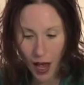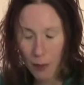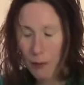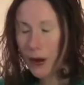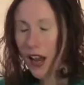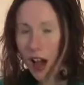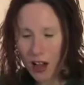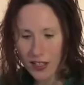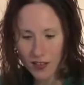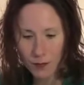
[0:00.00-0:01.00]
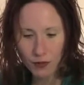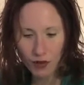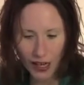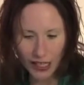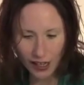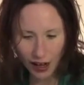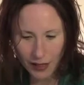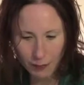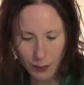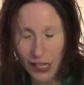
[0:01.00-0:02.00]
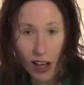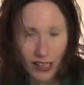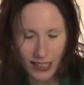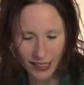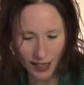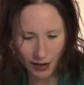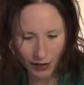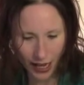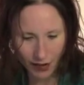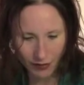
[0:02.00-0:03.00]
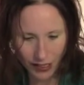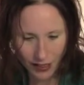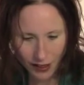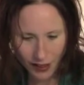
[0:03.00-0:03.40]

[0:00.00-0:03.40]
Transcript: a blast of bright light blinded her and Harry.